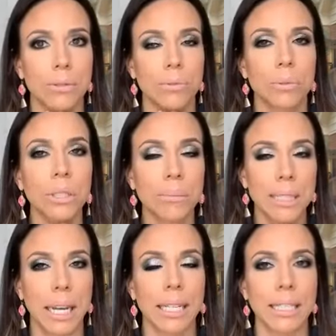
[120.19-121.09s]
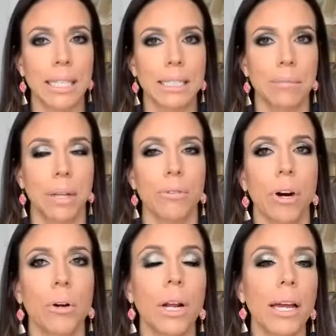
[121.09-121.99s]
real metallic taste in my
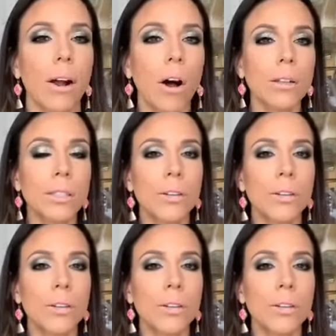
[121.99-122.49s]
throat. It also